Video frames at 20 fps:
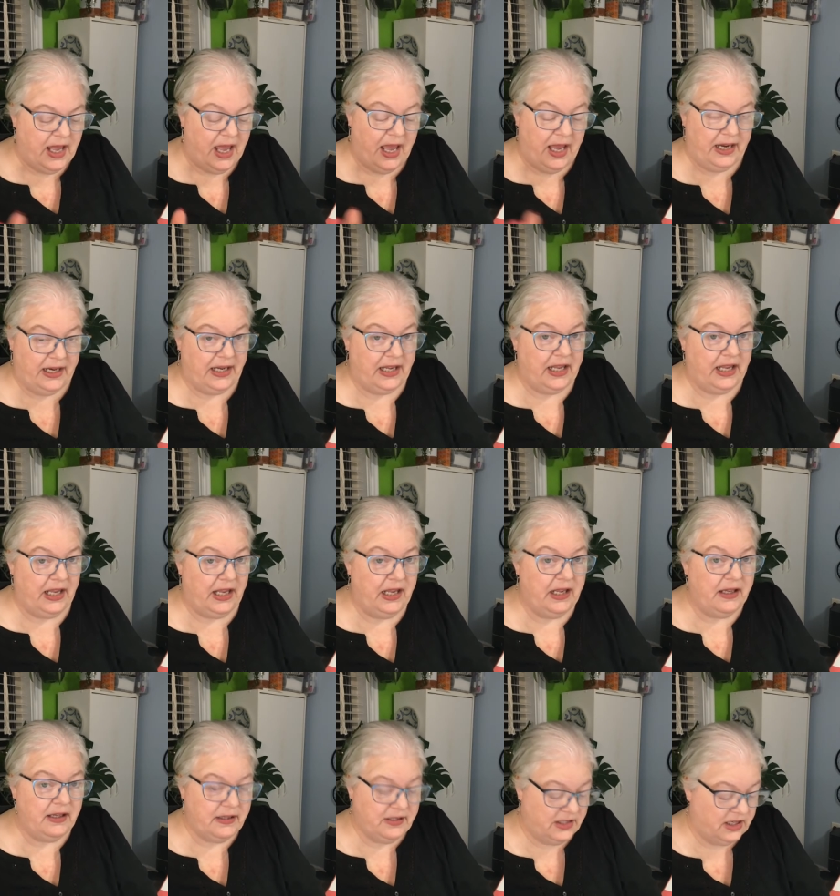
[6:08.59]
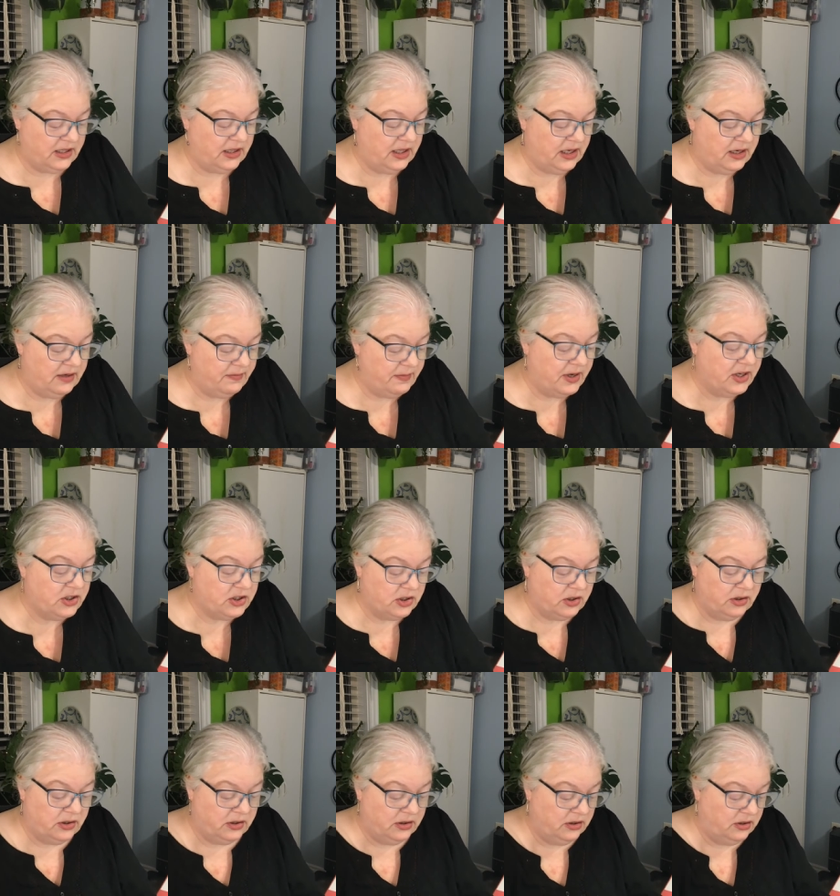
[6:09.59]
And he declared
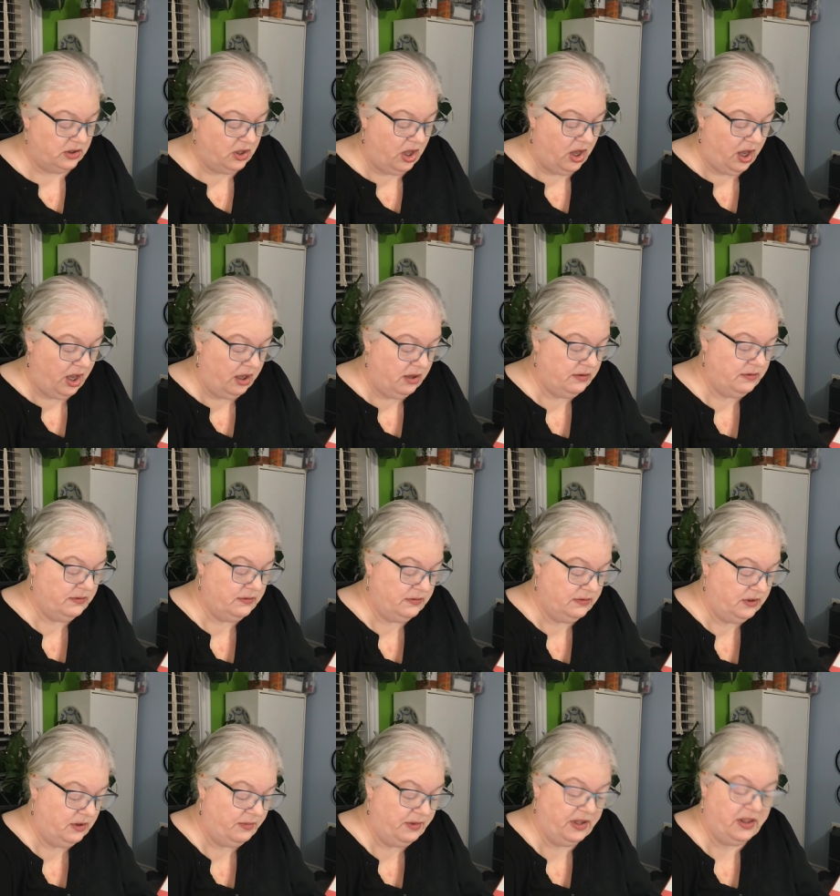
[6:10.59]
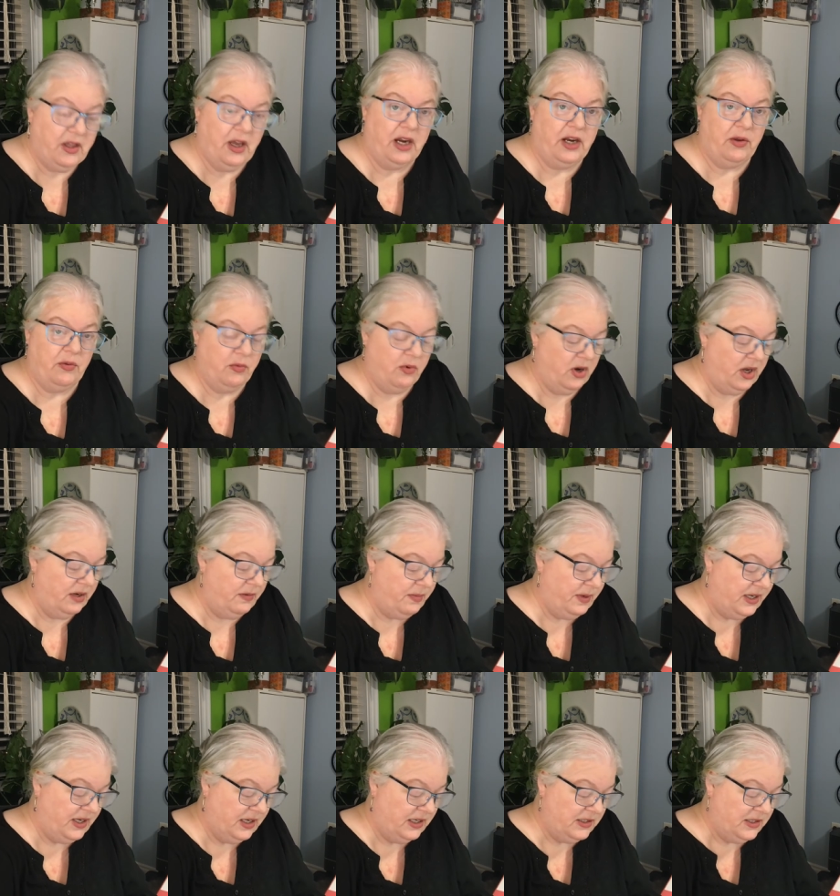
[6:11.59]
martial law Nobody thought he would
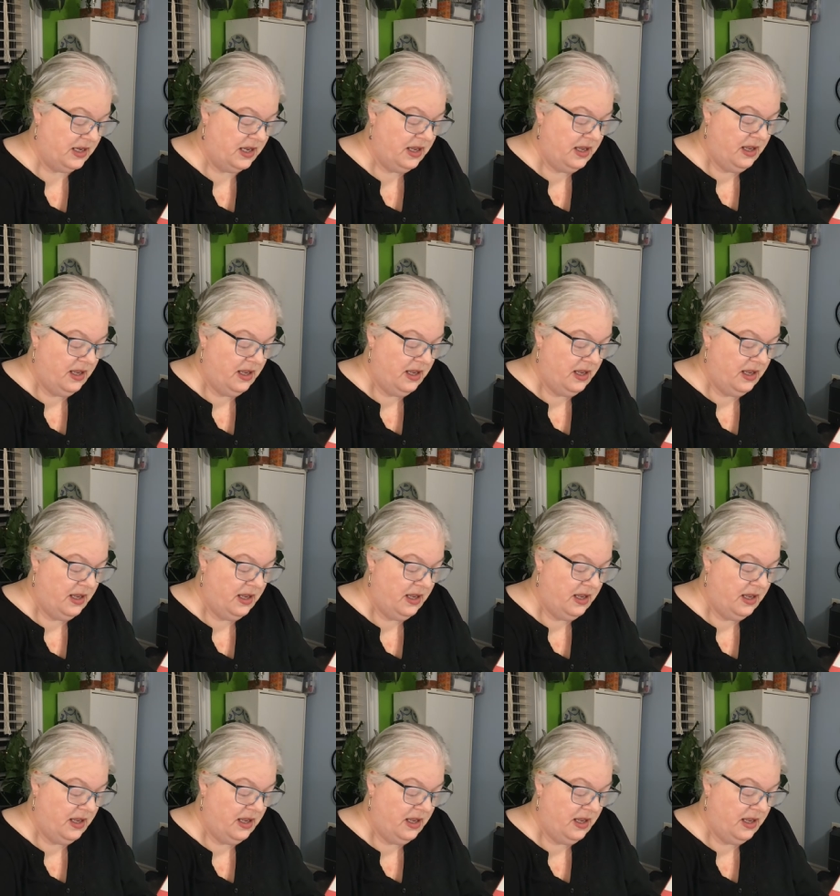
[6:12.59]
because